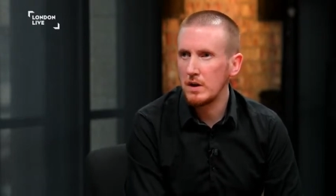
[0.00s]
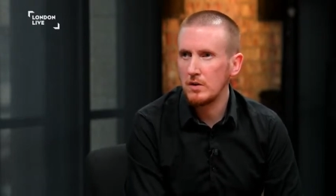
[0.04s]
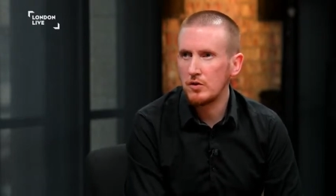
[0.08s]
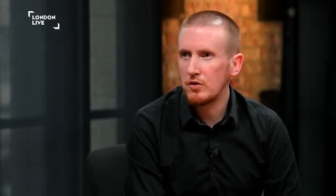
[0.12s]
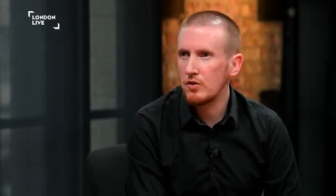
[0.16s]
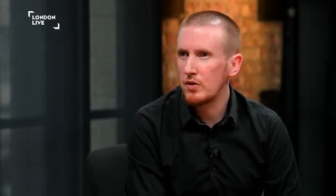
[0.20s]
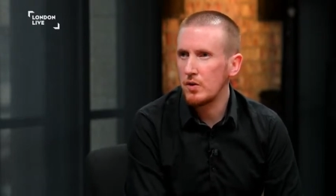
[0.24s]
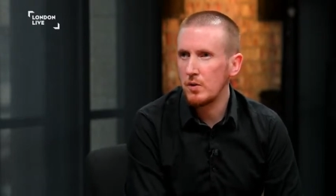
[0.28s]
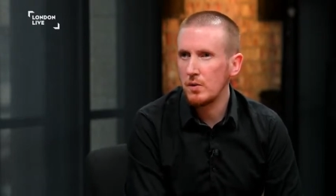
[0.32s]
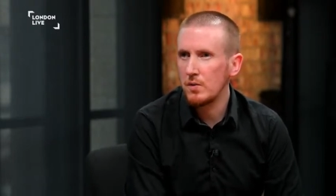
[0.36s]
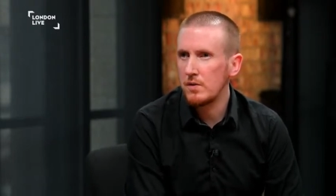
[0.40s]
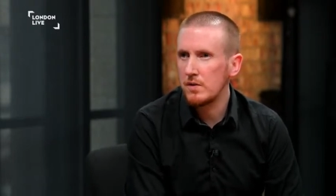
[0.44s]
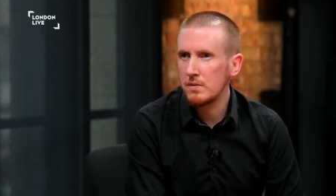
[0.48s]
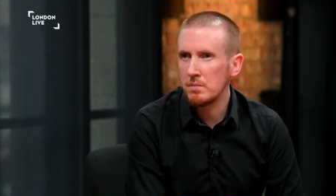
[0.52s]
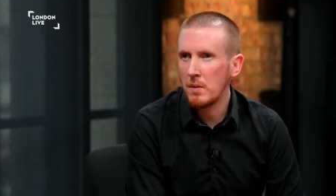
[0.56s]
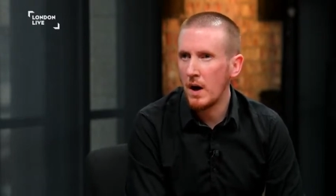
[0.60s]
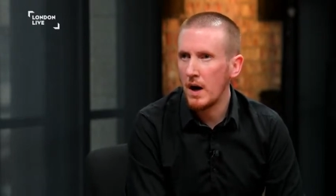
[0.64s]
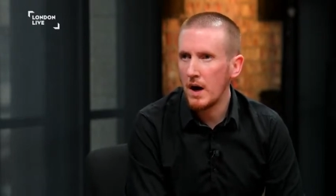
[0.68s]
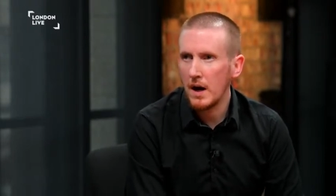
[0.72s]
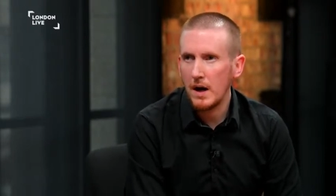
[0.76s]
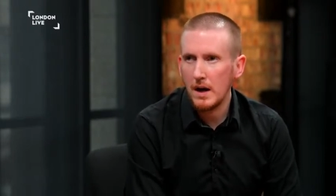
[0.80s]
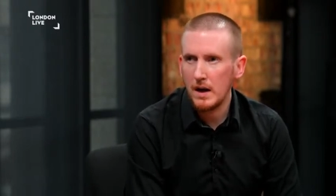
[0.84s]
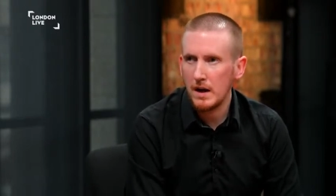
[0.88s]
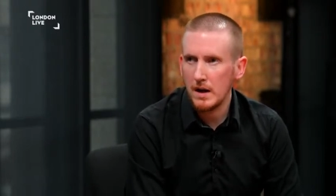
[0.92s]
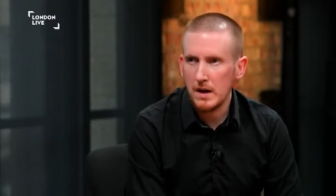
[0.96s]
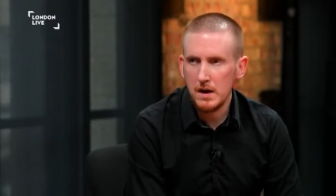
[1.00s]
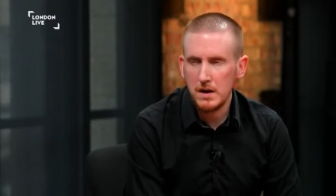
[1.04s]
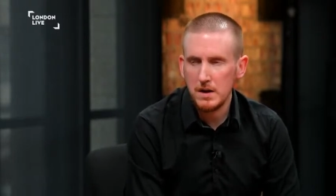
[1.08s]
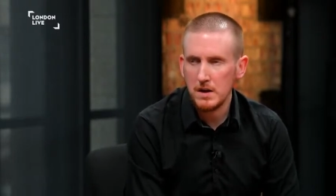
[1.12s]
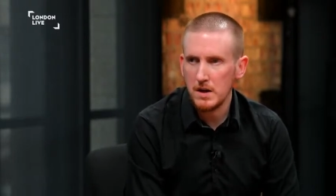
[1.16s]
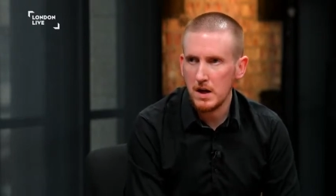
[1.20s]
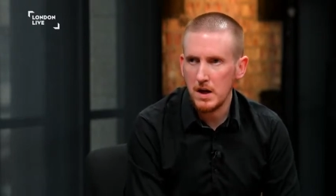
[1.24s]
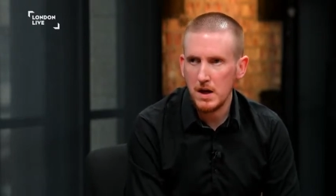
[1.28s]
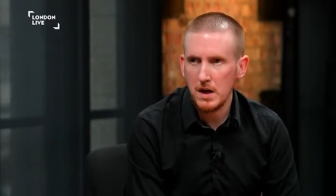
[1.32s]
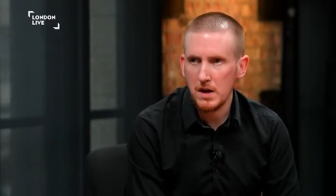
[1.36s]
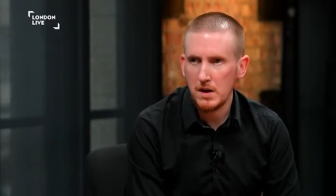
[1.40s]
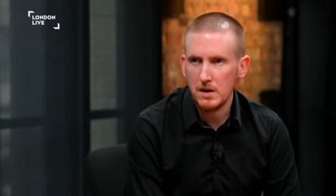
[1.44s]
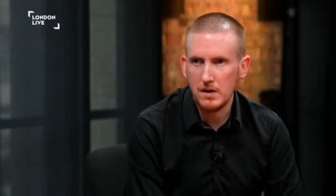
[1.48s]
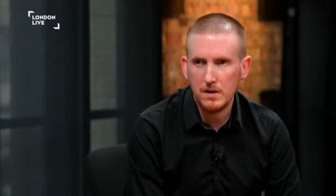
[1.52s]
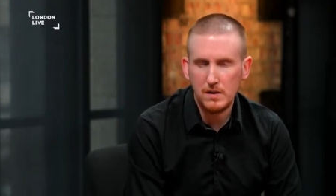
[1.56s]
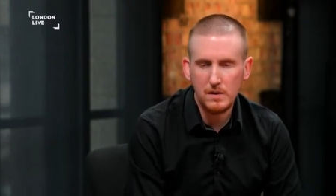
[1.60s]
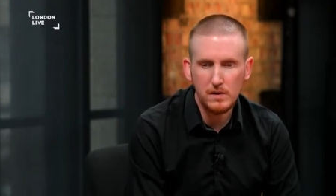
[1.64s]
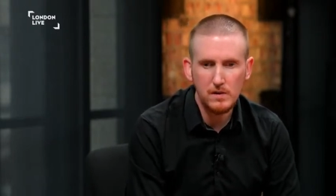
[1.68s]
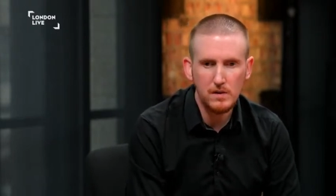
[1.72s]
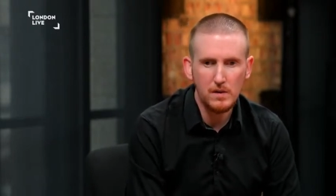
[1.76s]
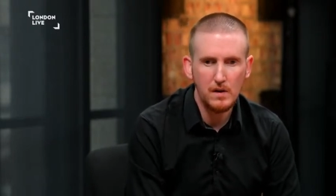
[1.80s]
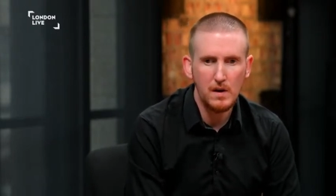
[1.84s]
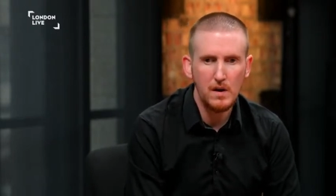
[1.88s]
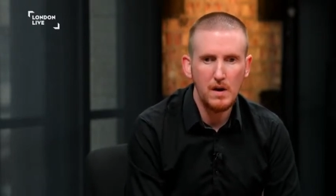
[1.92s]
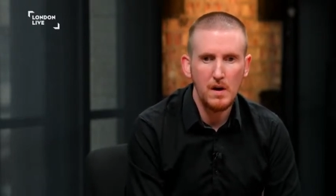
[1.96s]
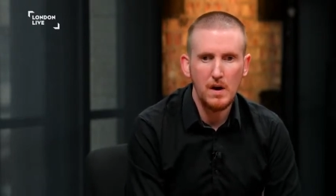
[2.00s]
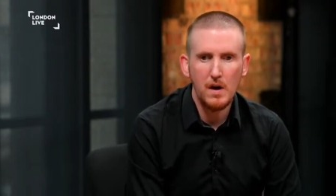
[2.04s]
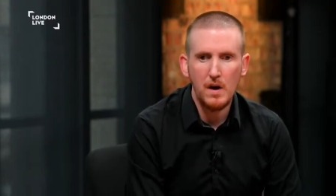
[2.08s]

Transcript: true smile in years.